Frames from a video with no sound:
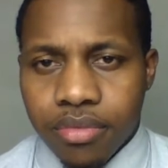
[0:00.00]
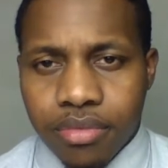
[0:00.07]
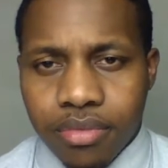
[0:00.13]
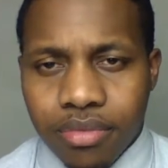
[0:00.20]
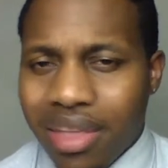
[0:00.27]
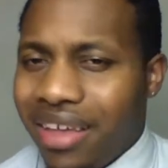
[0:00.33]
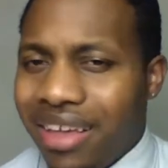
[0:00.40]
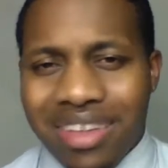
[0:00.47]

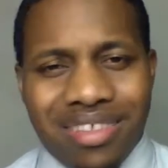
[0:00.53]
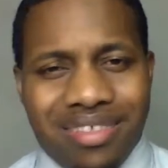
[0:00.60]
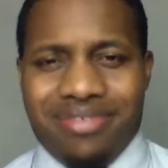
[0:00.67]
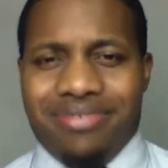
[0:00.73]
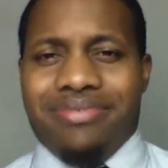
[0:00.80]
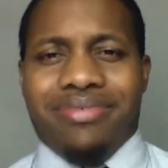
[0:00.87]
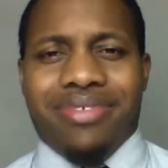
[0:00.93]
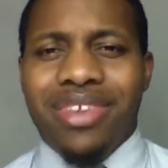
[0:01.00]

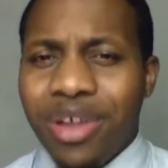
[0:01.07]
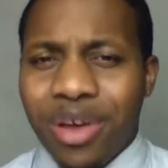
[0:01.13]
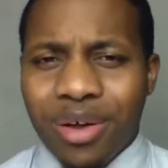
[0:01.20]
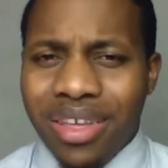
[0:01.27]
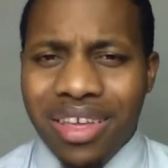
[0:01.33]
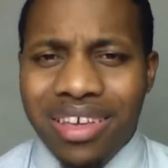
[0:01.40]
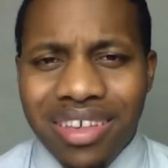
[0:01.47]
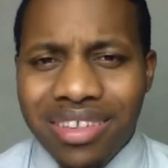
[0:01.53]

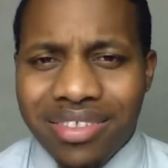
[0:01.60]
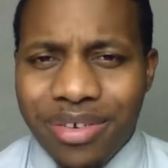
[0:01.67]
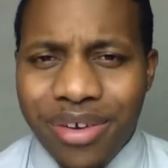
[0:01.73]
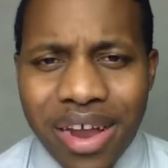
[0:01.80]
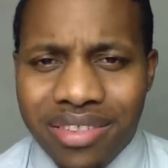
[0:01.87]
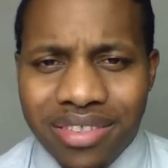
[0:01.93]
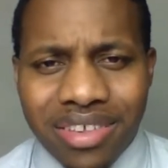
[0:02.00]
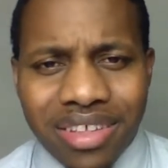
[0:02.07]
It's
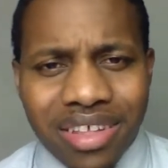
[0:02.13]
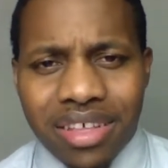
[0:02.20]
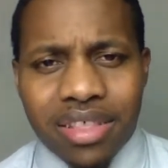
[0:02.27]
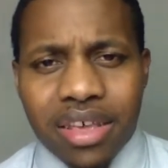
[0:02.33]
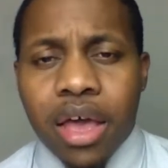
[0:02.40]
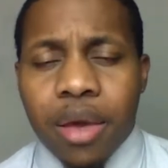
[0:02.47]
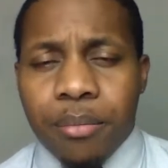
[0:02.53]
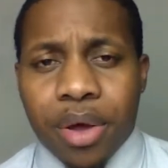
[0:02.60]
crazy.
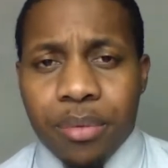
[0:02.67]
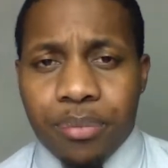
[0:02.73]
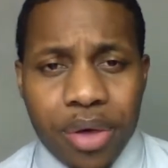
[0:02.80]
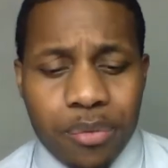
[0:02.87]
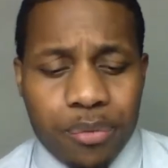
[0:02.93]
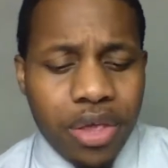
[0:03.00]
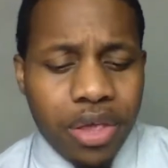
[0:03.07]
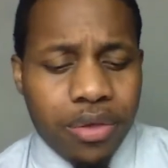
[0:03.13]
But
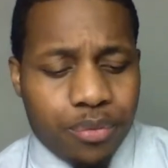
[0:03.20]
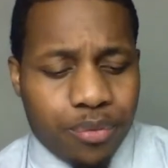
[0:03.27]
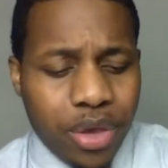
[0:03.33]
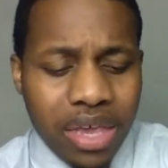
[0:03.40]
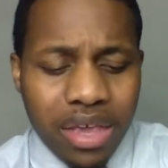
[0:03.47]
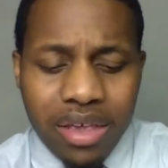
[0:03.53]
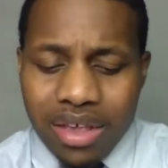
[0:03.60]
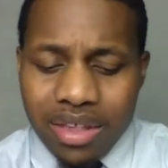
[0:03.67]

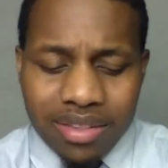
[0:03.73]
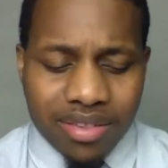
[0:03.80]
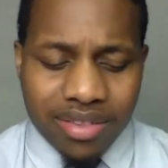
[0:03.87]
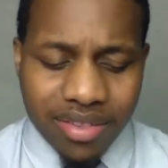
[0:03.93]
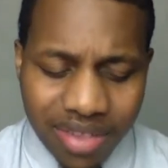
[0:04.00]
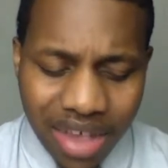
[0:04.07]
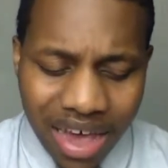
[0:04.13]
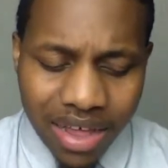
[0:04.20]
we as a
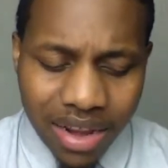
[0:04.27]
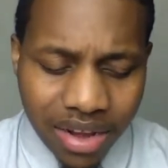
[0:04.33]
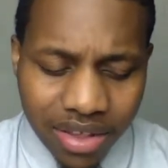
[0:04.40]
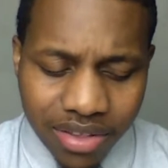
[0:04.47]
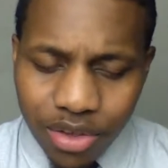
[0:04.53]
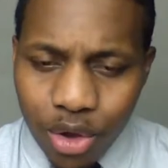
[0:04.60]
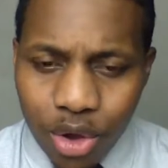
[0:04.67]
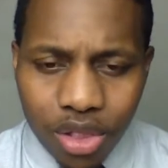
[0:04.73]
society just
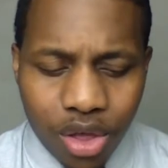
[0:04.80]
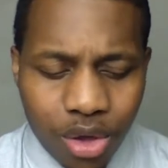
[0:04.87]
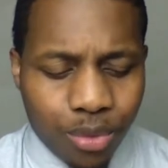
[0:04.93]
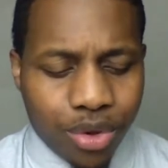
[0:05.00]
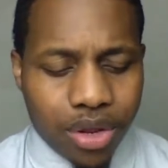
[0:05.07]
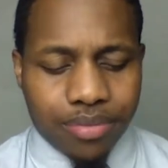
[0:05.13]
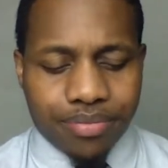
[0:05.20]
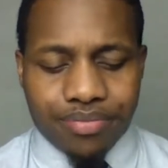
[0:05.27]
go along with
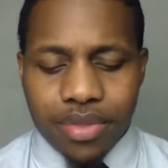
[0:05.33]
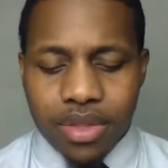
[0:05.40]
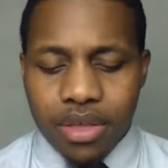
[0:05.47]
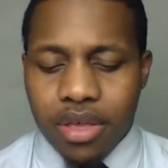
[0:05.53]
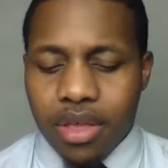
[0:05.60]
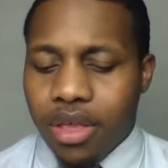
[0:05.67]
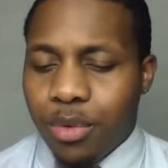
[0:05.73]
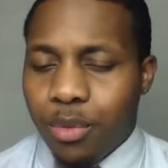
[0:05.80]
it.
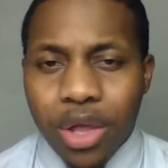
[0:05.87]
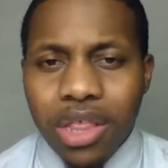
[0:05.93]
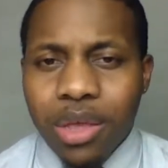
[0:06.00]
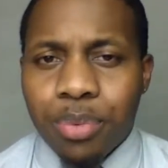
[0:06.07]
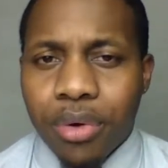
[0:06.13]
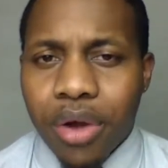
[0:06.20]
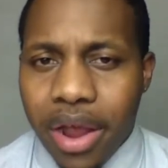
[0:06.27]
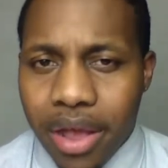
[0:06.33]
Willie
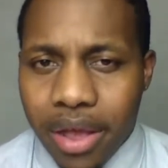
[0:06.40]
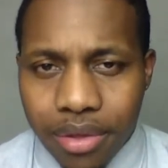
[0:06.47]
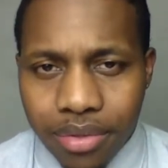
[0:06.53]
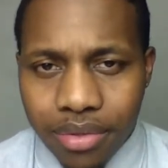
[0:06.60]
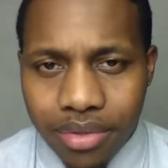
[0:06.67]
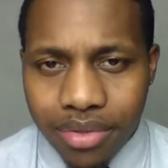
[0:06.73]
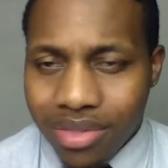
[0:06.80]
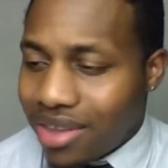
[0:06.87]
Brown.
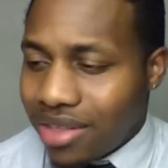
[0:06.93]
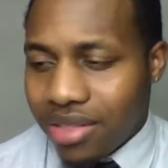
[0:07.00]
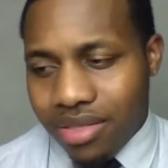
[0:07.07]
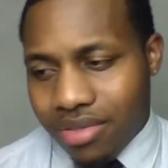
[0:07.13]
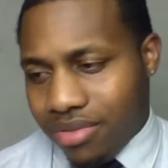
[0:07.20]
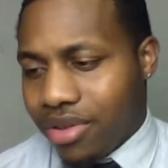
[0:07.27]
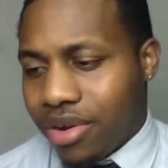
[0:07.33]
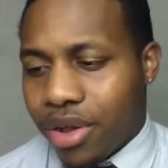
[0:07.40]

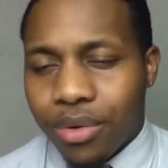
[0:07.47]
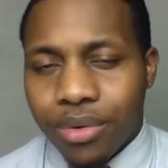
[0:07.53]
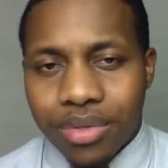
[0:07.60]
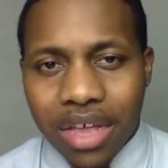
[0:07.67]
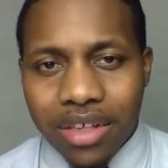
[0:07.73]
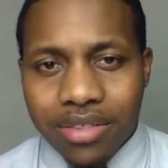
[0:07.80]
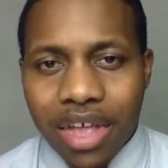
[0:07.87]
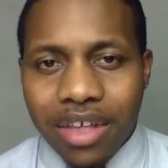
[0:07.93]

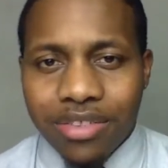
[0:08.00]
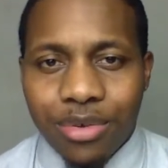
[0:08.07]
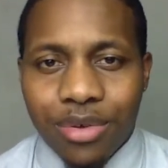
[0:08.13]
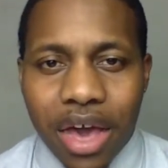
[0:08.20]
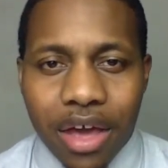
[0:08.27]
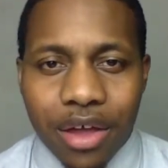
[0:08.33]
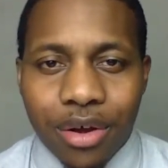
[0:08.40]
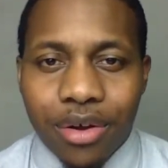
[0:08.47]
That's who
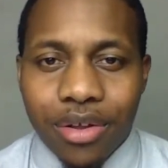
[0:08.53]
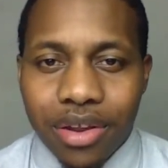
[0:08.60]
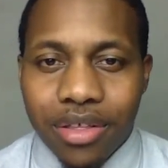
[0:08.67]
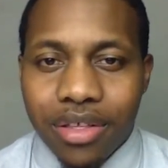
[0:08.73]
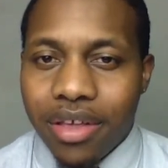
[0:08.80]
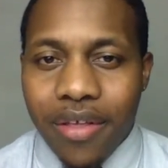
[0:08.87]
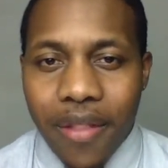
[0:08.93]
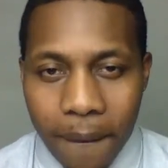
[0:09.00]
got her. And
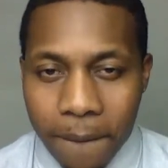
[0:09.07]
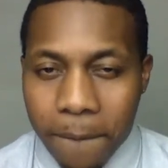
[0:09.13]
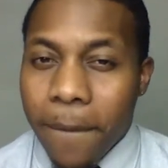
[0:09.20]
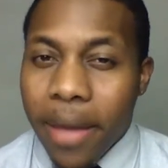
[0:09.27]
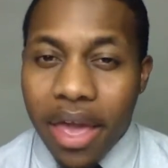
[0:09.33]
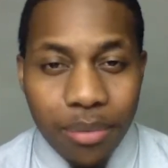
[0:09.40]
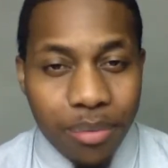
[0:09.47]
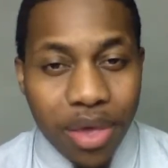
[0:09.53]

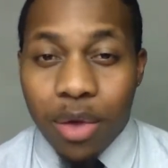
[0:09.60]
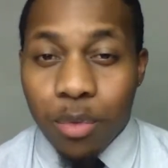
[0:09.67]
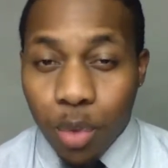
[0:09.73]
hey, man, Willie